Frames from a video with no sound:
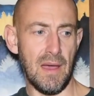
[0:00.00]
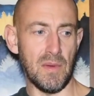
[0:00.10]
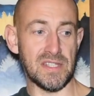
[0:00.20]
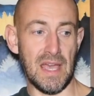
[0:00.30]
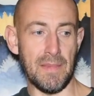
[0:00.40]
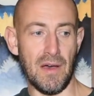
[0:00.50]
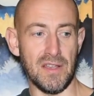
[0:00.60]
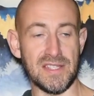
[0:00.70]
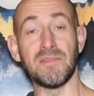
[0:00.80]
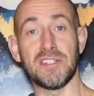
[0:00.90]
Which came out
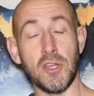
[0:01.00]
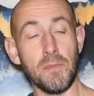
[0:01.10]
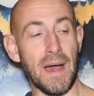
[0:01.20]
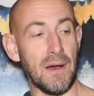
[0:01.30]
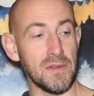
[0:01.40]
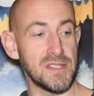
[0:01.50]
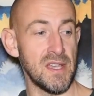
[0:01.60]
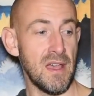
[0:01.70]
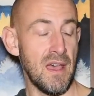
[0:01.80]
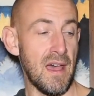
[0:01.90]
at £72,
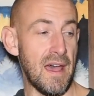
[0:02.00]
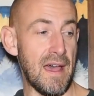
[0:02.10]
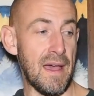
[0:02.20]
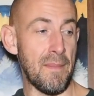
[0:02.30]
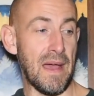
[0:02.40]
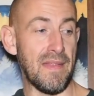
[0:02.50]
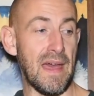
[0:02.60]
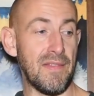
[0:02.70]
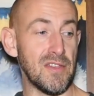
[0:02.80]
and then